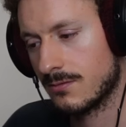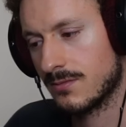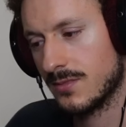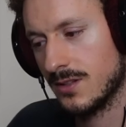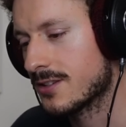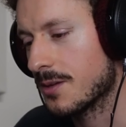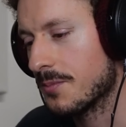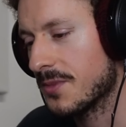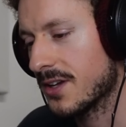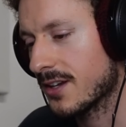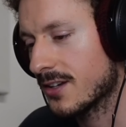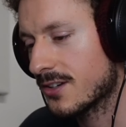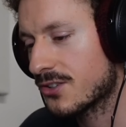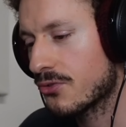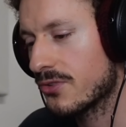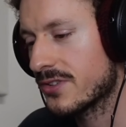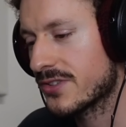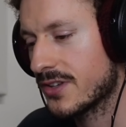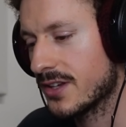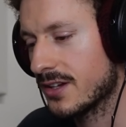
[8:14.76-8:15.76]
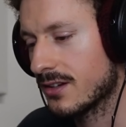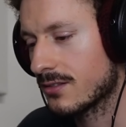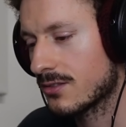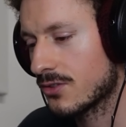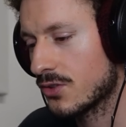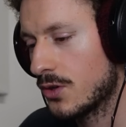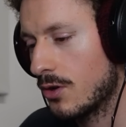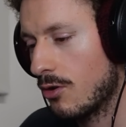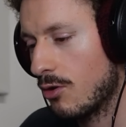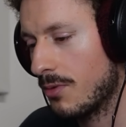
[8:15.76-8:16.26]
Something interesting
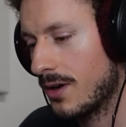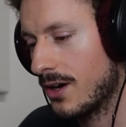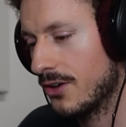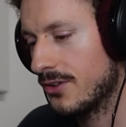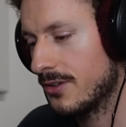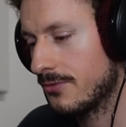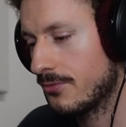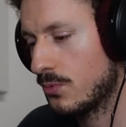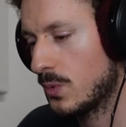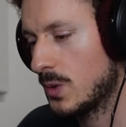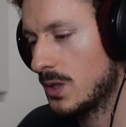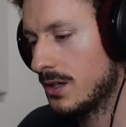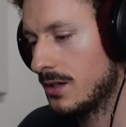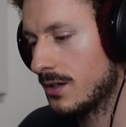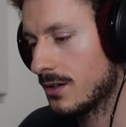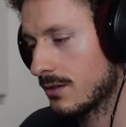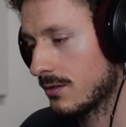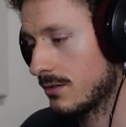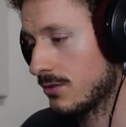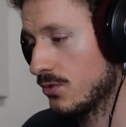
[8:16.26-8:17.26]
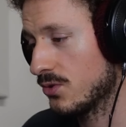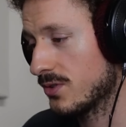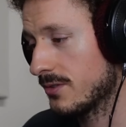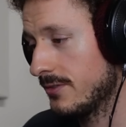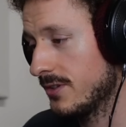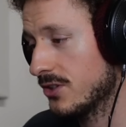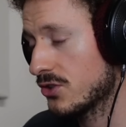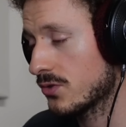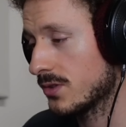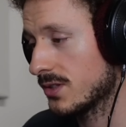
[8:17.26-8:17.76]
to know about if we use
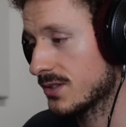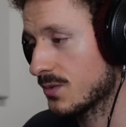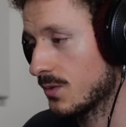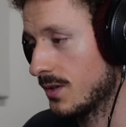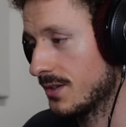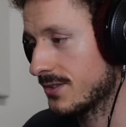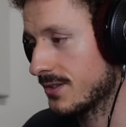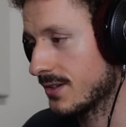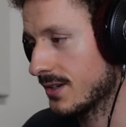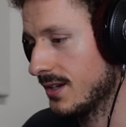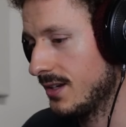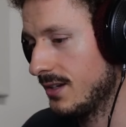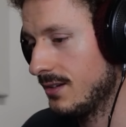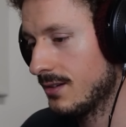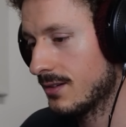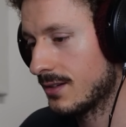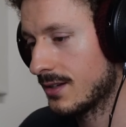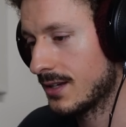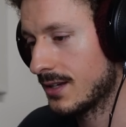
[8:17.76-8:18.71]
visuals once again.